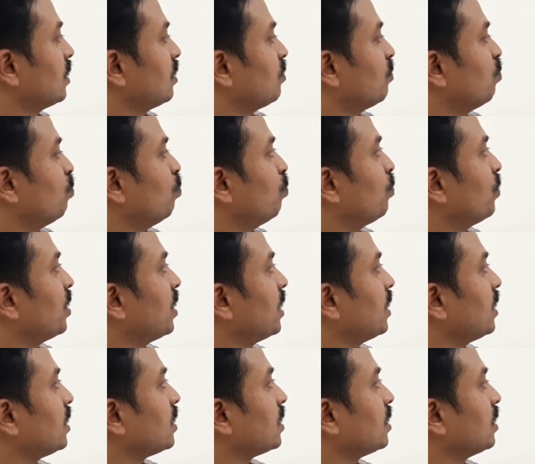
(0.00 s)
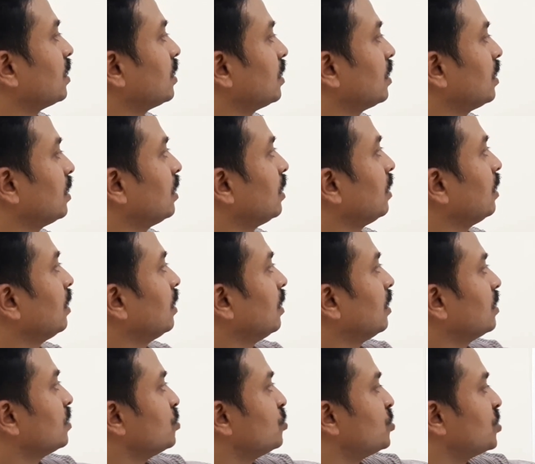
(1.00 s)
milk,
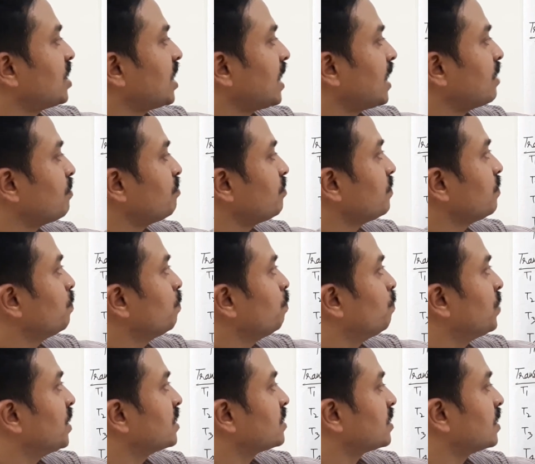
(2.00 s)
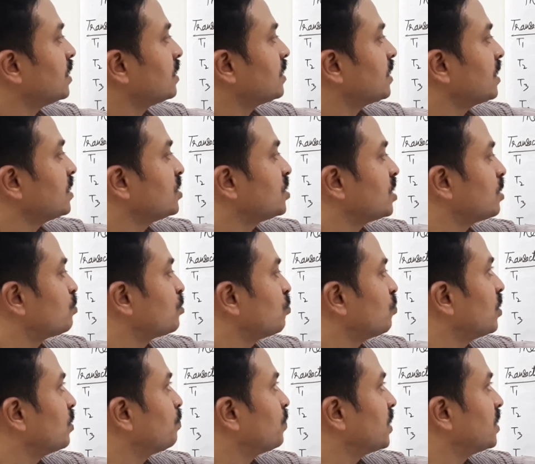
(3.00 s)
jam, biscuit and chips
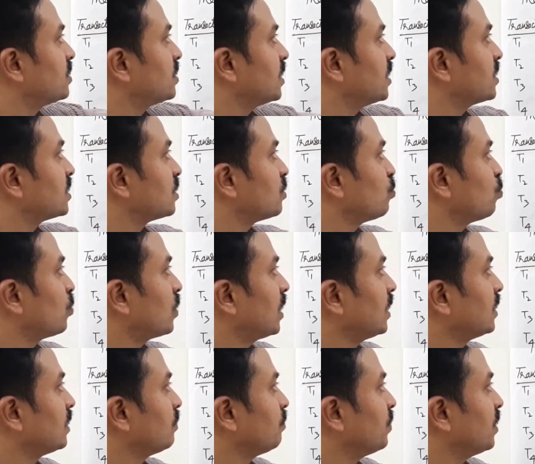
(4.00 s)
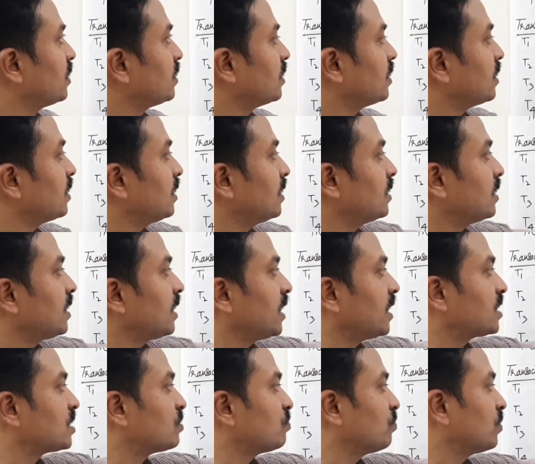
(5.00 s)
were purchased, while the butter and
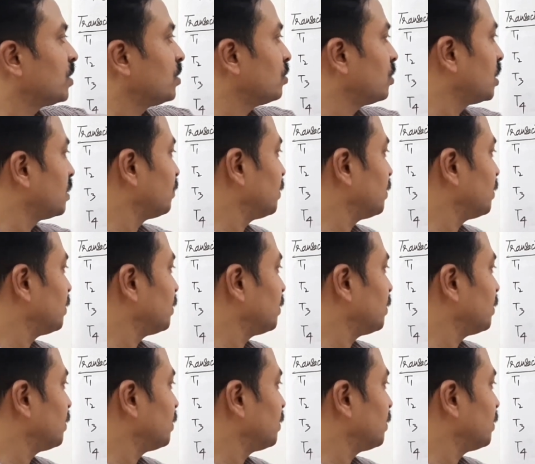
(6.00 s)
eggs were not